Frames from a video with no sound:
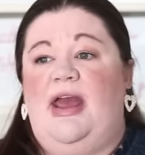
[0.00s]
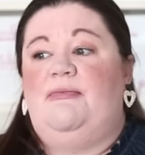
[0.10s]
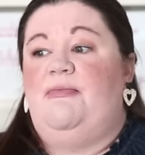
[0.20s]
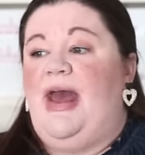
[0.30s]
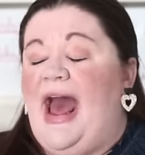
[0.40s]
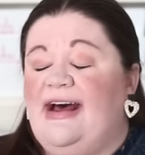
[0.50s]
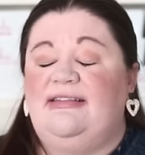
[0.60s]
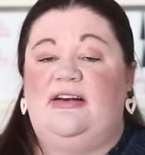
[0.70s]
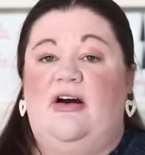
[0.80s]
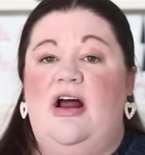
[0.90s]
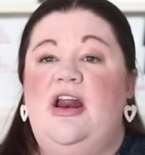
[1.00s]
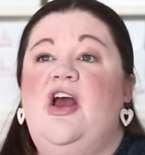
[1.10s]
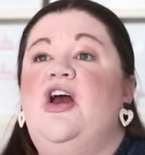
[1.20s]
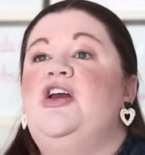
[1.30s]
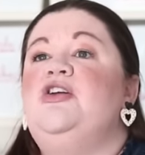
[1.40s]
and pass it on,
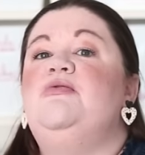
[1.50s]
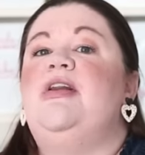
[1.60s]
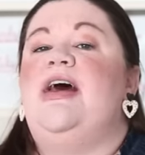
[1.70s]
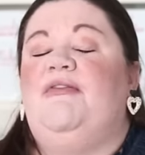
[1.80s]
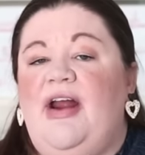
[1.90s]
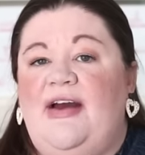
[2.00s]
you never